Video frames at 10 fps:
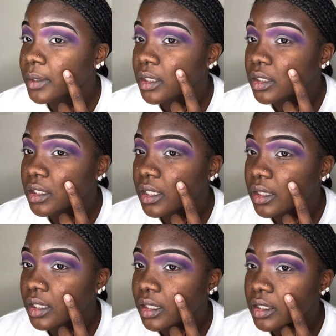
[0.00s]
mean, look at
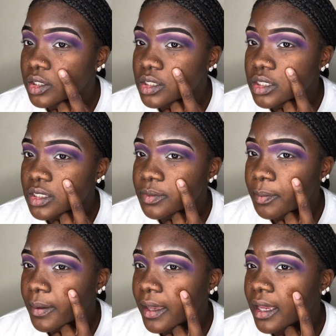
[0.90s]
that. It just looks
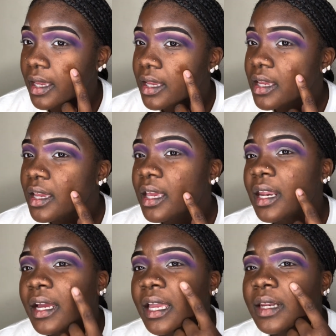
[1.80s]
bad, and
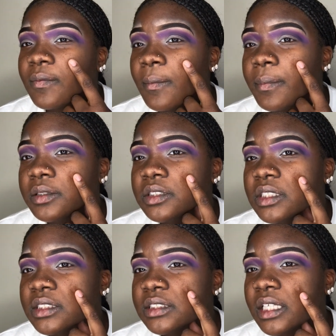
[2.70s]
I can't even bust it
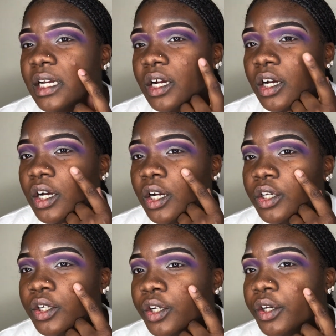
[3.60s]
because it's like
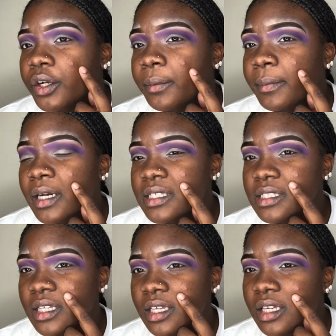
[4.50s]
under my
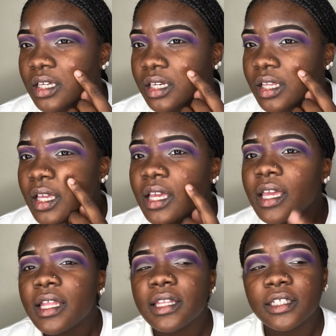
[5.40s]
skin.
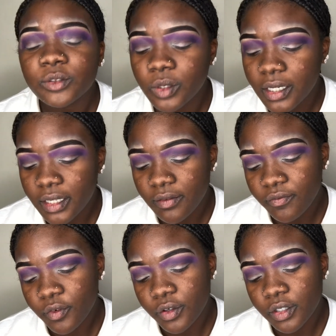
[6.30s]
That's what I get
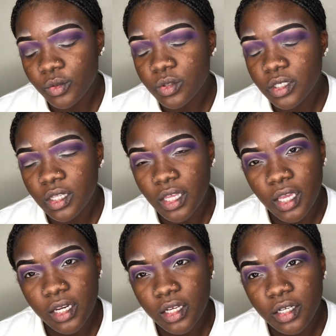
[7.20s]
for using that